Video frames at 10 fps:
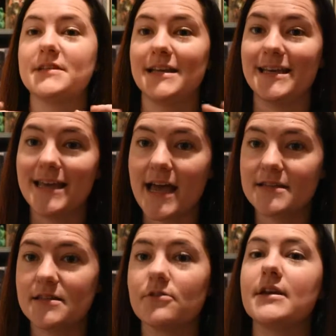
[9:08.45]
Like,
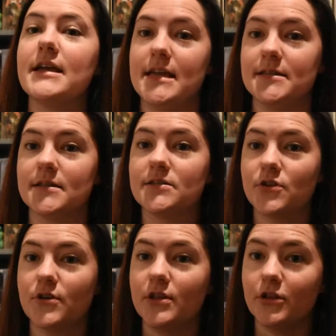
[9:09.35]
yes, there is a
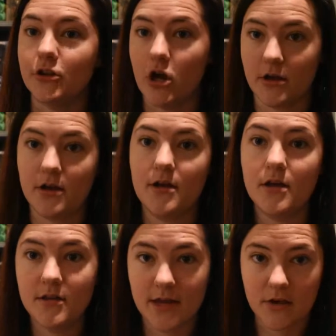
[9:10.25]
certain look
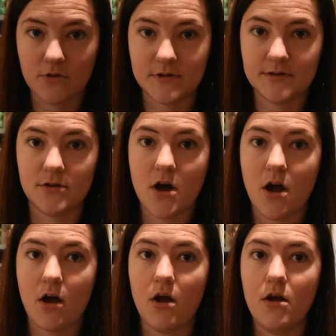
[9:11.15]
that goes
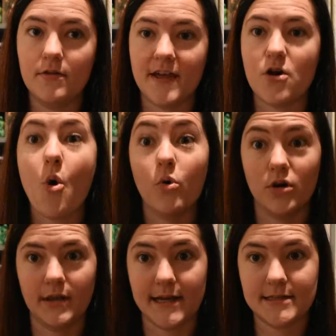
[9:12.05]
along, that
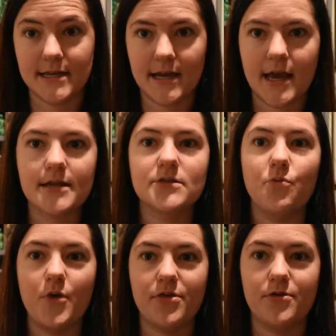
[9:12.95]
correlates, I guess,
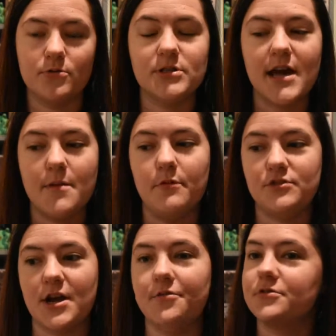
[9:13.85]
with those type of
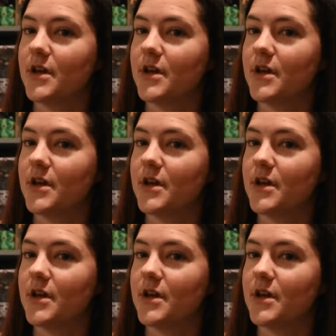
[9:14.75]
channels.